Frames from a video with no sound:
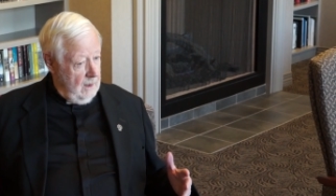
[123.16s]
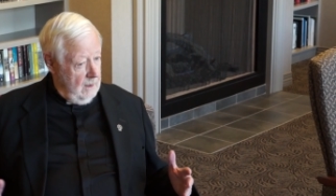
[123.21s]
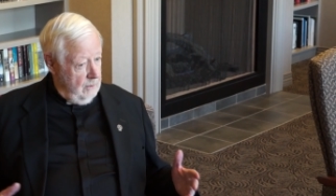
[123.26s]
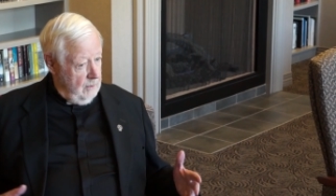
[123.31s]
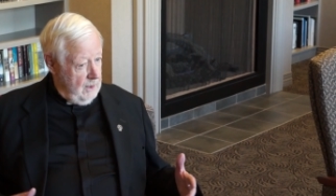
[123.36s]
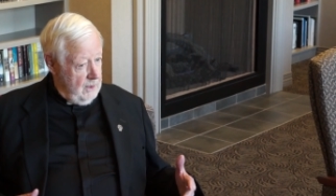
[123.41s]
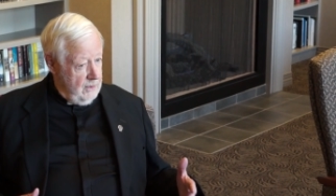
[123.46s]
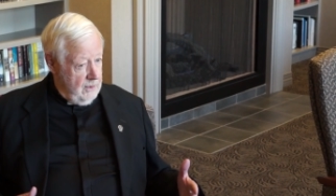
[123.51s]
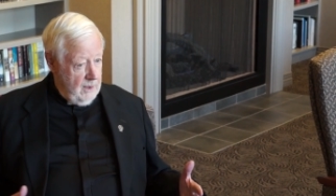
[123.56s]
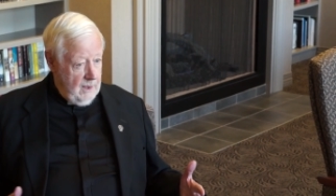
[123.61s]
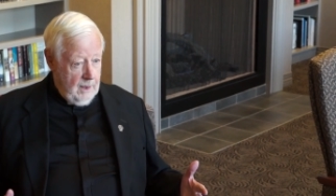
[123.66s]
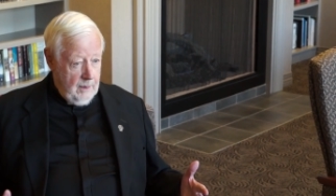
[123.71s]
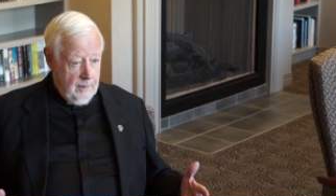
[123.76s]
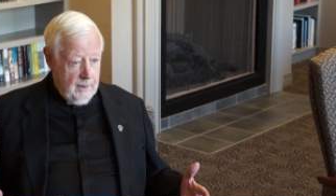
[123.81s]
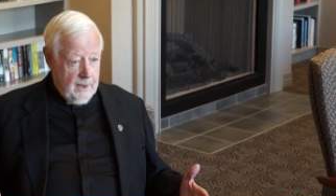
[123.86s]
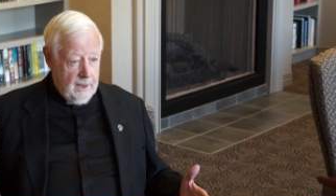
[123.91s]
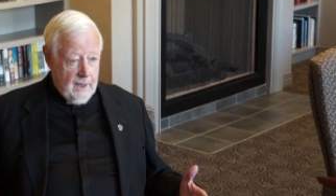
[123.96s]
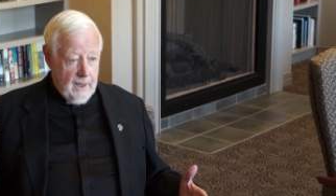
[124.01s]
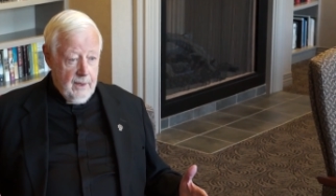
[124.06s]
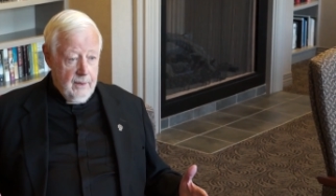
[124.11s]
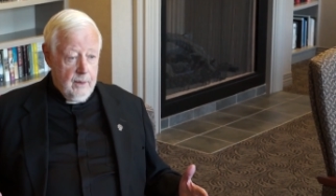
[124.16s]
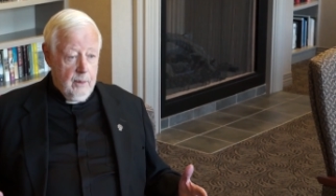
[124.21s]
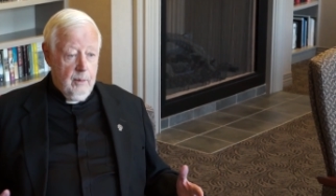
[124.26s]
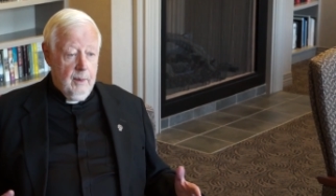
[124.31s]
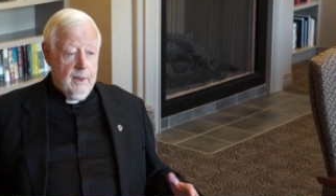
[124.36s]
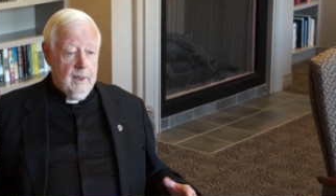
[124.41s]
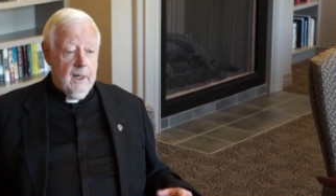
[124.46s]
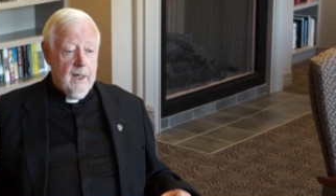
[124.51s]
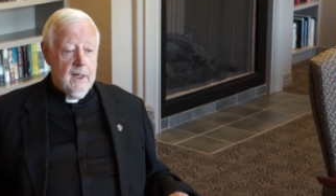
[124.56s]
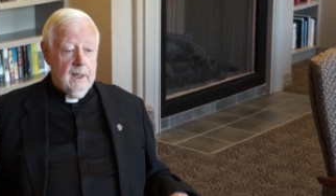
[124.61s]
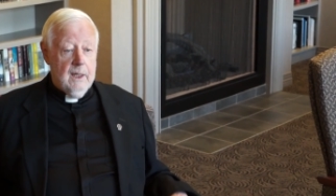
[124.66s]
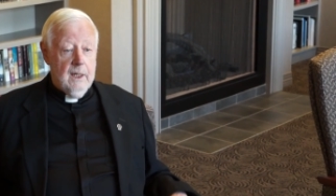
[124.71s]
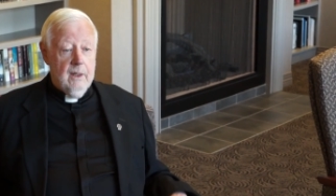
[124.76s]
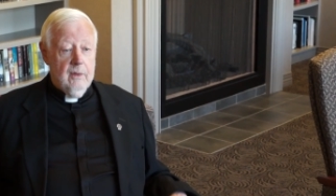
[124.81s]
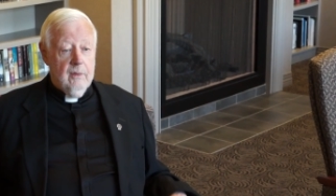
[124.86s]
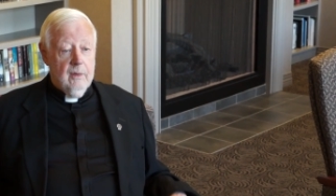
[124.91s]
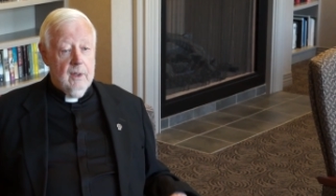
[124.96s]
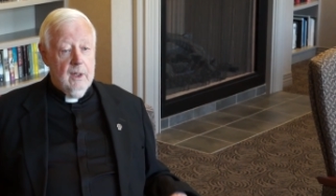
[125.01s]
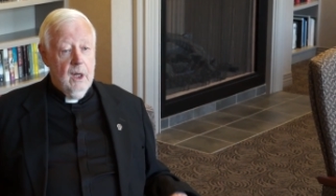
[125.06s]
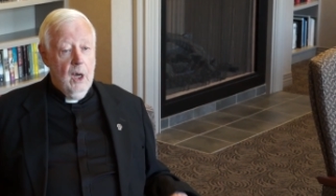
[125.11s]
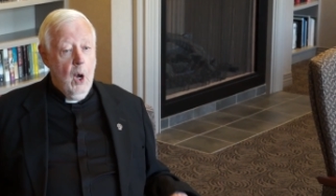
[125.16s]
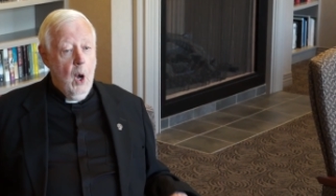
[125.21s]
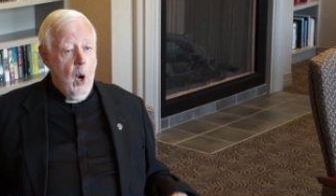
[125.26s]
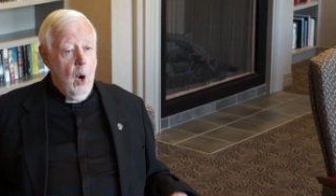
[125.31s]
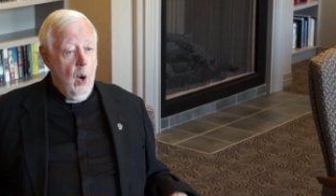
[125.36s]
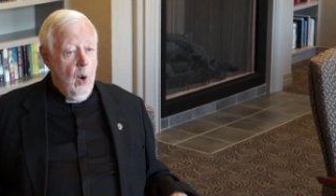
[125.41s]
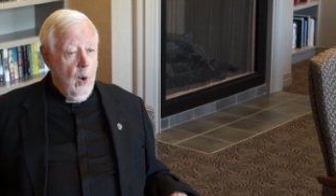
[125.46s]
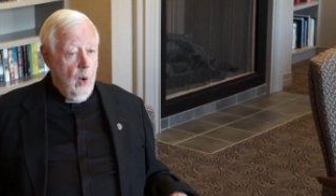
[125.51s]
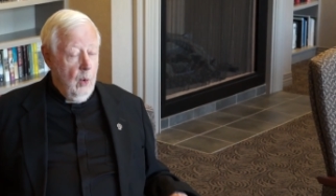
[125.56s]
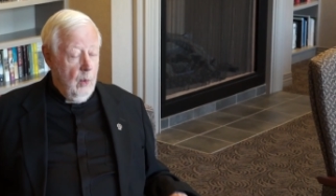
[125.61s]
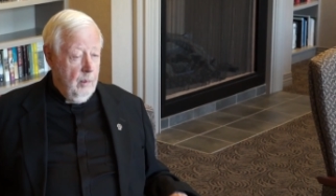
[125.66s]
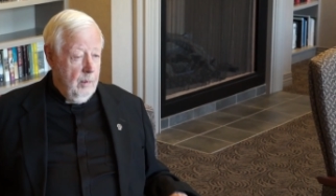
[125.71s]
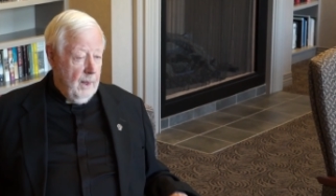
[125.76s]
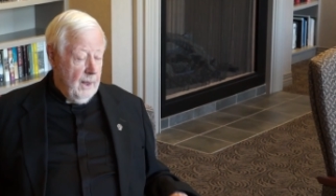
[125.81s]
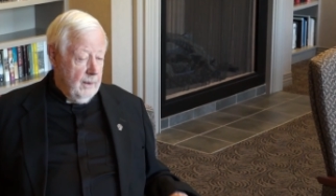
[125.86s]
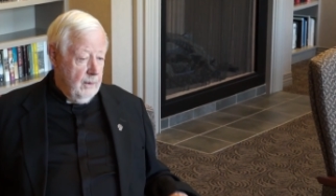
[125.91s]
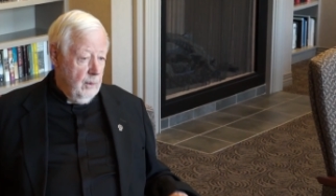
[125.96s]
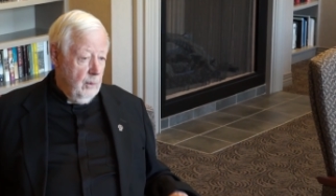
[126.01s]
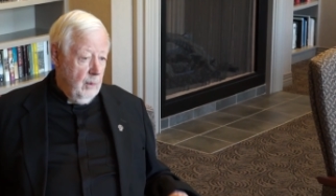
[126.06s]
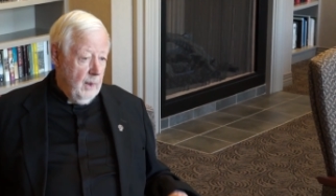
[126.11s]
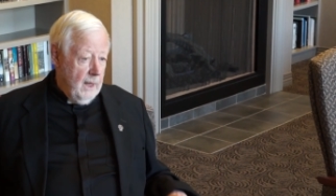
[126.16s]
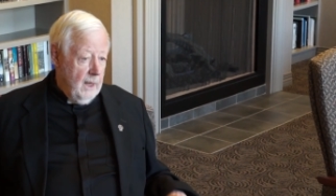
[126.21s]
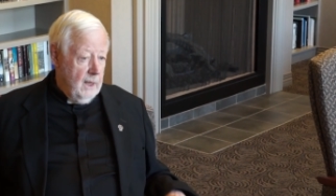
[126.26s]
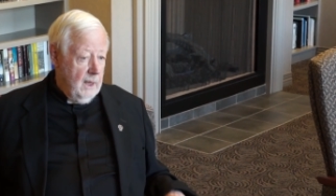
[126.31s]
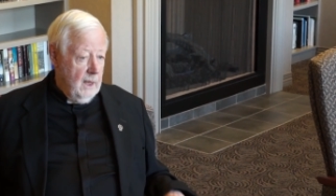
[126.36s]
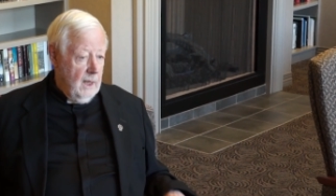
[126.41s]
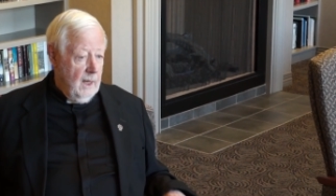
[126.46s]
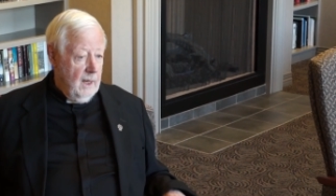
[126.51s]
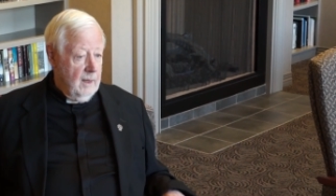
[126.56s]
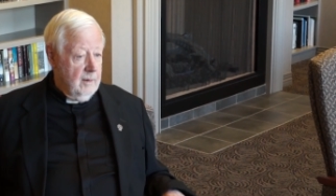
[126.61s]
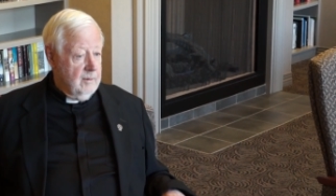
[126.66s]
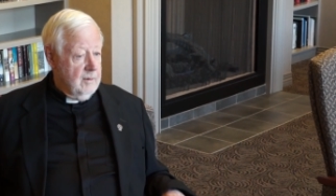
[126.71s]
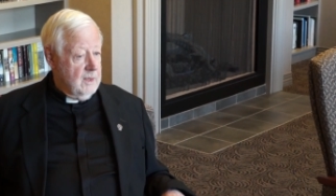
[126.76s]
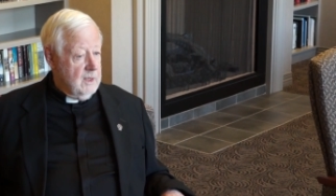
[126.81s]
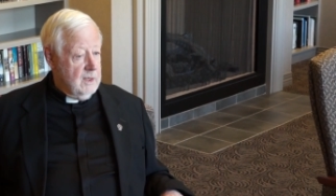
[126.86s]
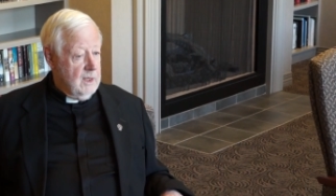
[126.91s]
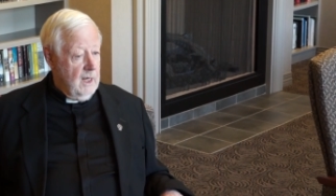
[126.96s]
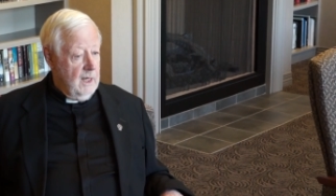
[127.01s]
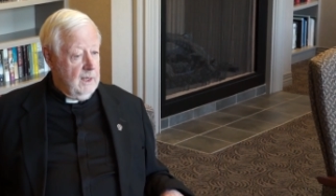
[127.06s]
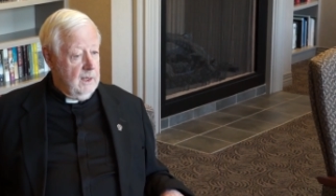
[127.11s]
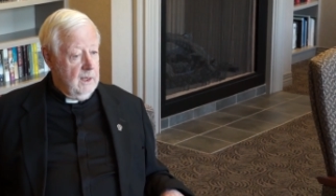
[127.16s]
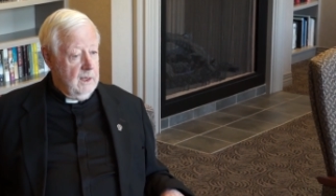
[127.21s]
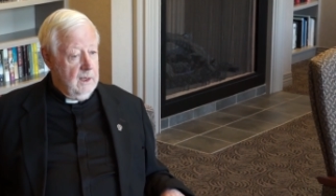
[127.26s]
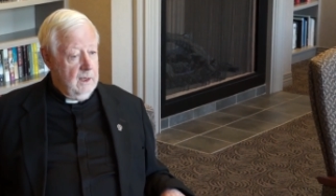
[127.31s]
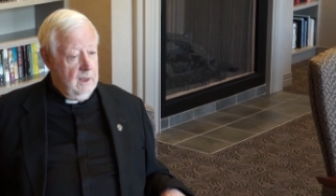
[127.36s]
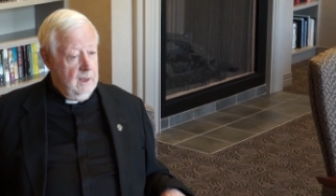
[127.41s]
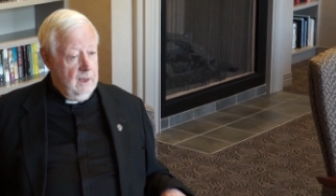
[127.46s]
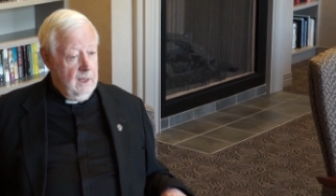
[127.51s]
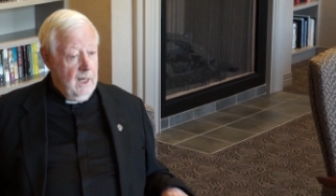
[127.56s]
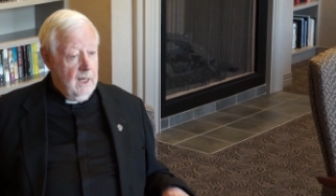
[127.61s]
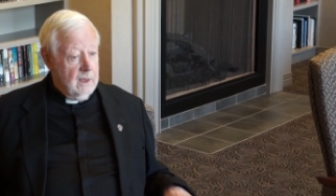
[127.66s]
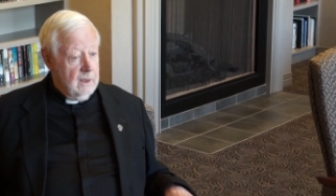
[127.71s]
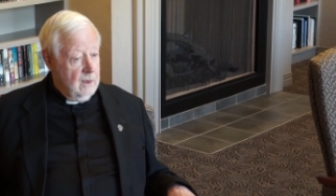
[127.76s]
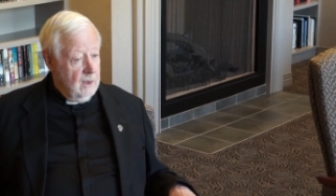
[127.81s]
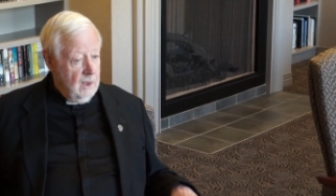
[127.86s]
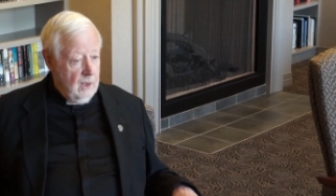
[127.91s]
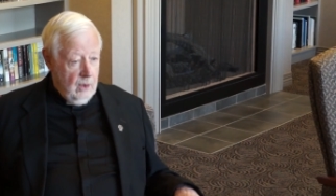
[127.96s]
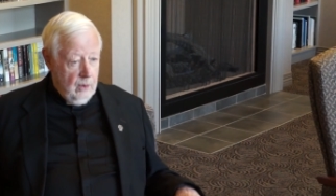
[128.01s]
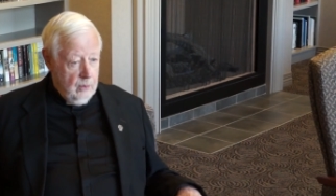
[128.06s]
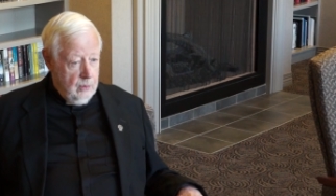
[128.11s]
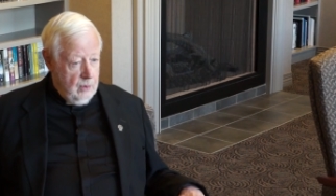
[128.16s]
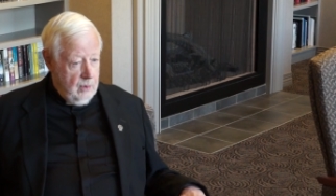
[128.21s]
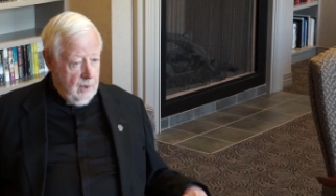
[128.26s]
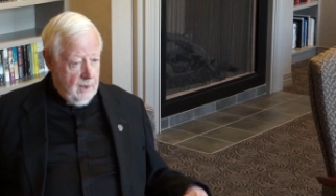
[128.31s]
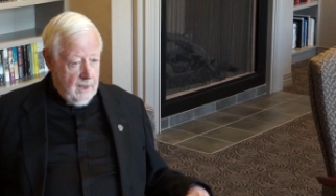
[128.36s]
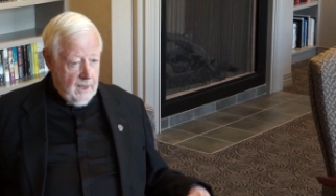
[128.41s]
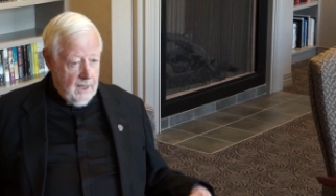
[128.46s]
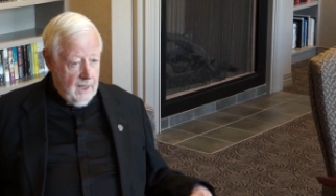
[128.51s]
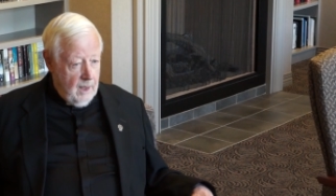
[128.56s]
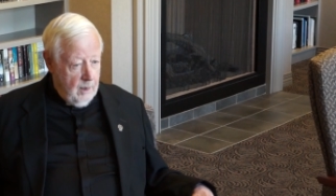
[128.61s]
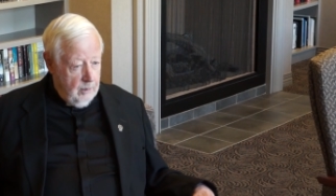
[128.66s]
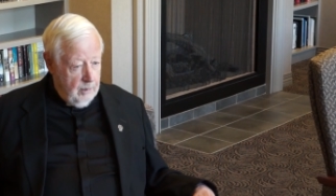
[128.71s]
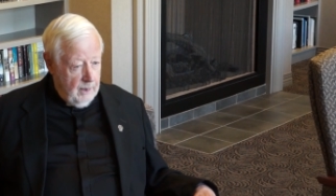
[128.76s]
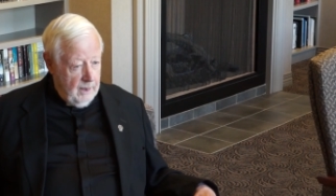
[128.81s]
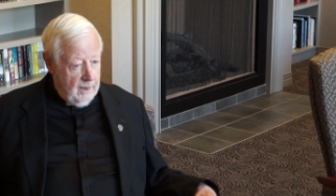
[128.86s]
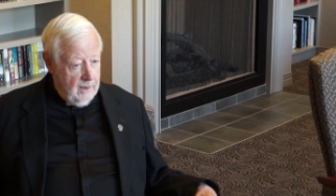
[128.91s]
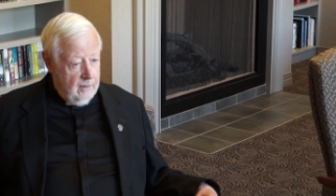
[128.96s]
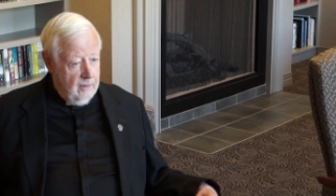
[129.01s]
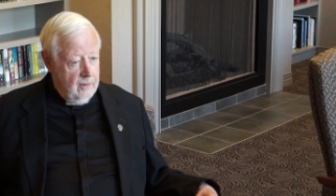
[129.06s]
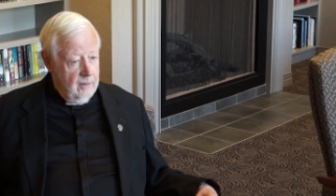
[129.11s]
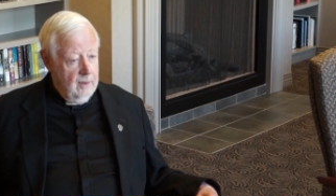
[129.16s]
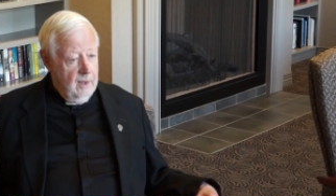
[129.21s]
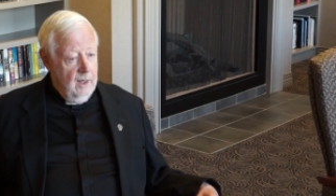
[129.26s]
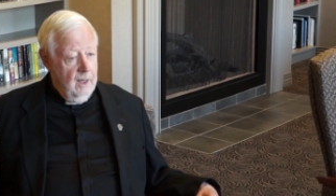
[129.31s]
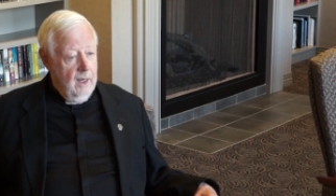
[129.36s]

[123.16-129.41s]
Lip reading: Russ and I were together one day, and he said, "Oh, by the way, I've decided not to go to the Oblates.